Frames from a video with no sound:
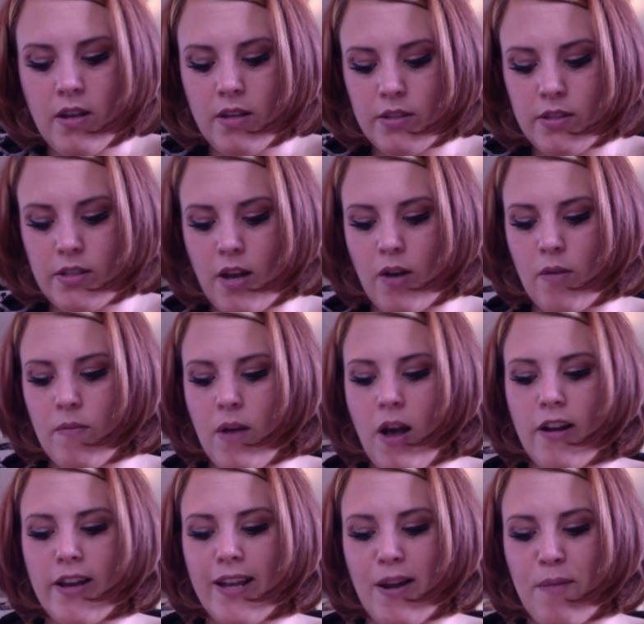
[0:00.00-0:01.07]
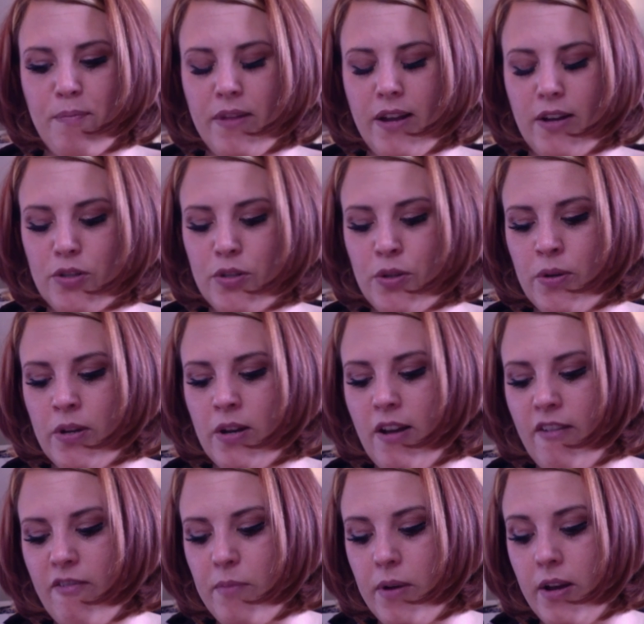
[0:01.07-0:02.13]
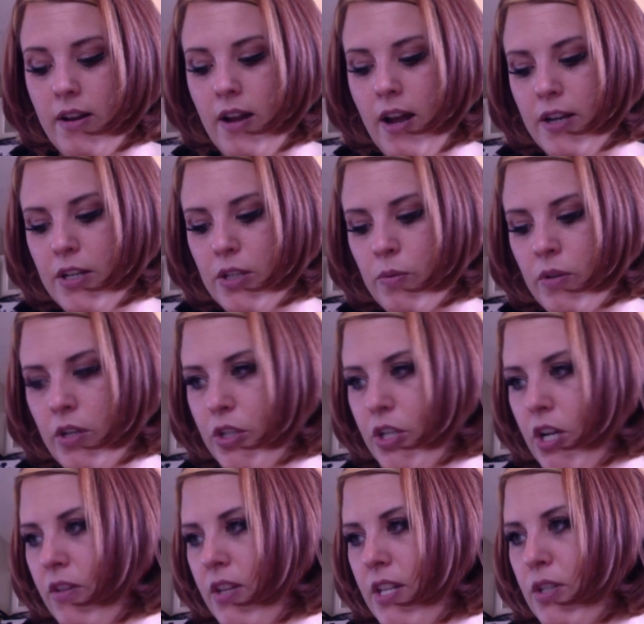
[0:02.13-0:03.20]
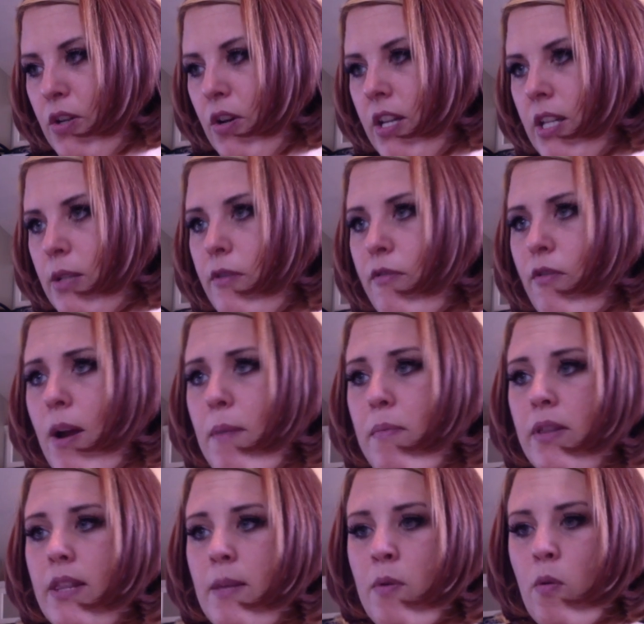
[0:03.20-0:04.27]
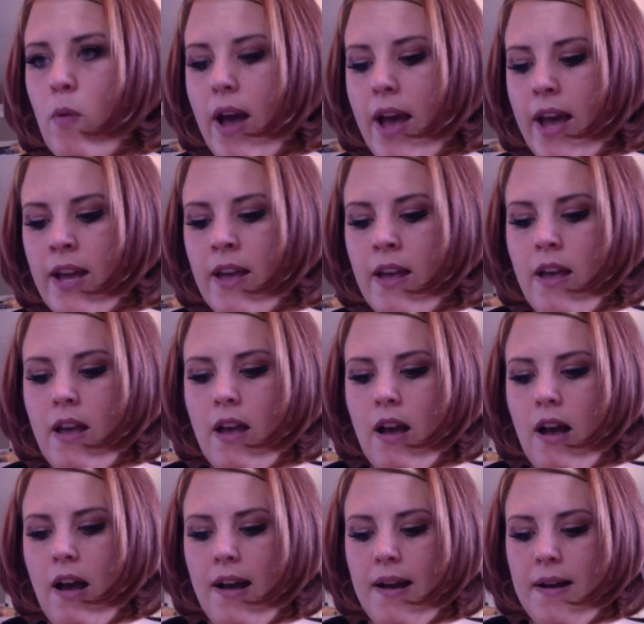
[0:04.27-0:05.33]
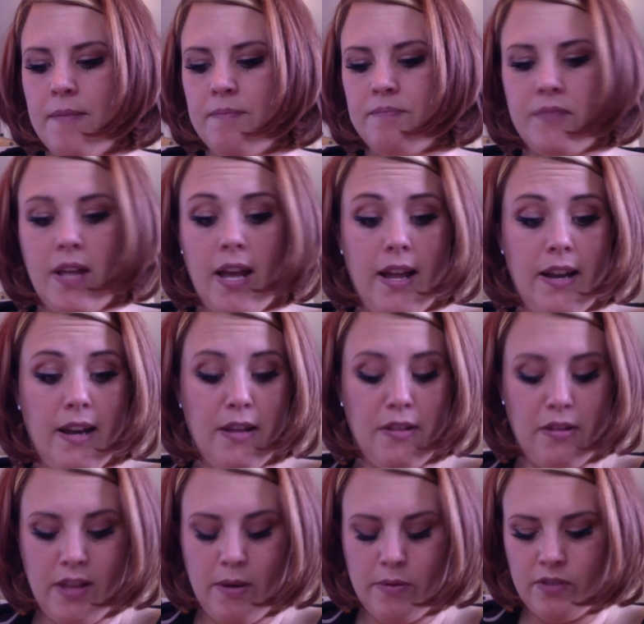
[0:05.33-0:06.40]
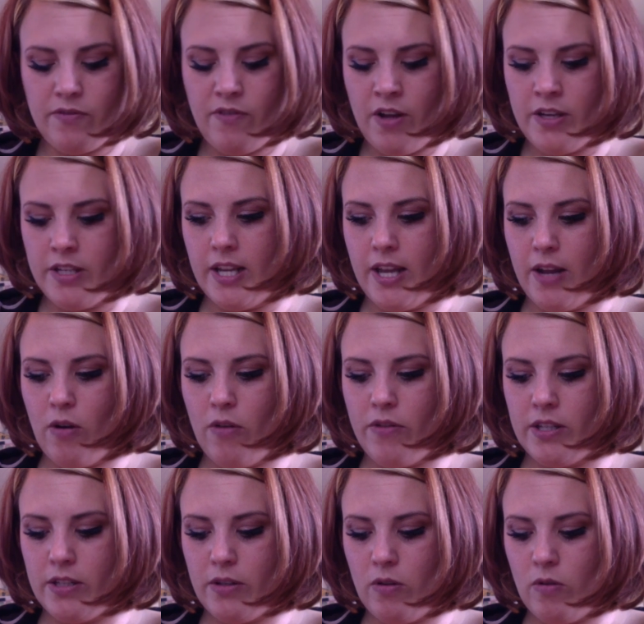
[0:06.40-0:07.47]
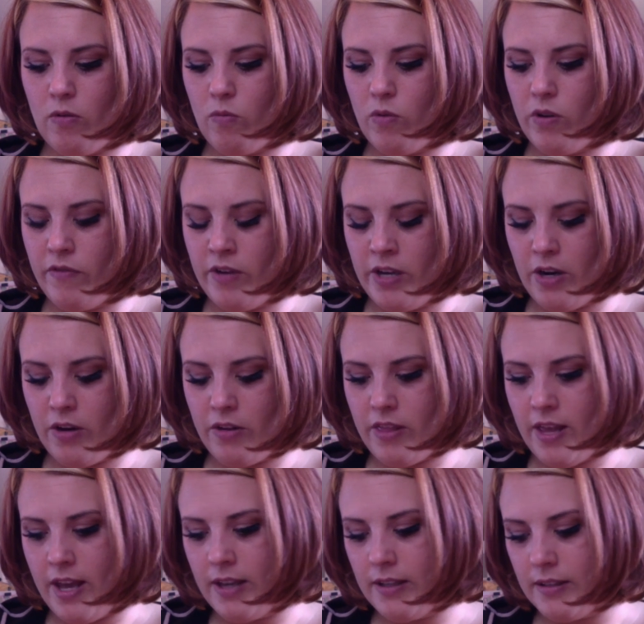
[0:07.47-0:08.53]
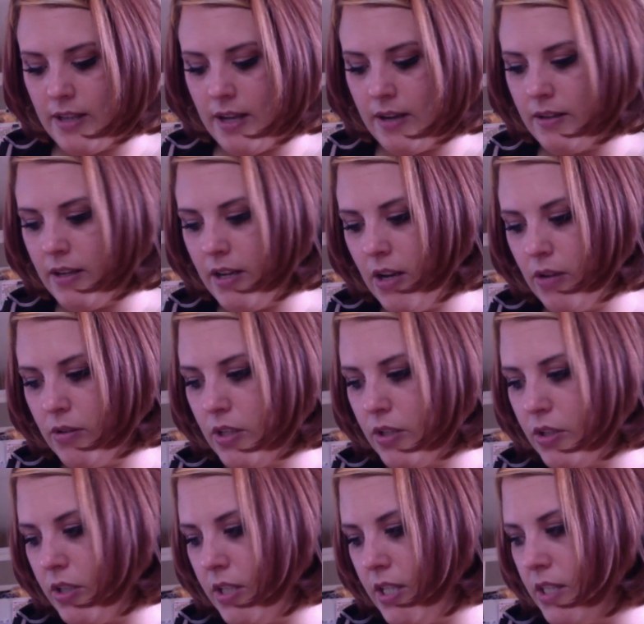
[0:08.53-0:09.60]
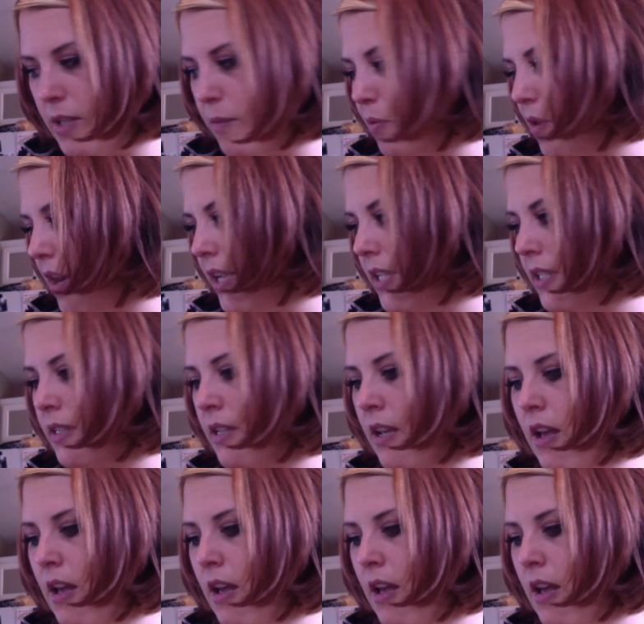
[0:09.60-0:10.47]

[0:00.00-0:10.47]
So I'll get up there soon enough, but I just wanted to share these goodies before I put them away. And I thought that was fun to get all these little wood veneer things at, such a decent price,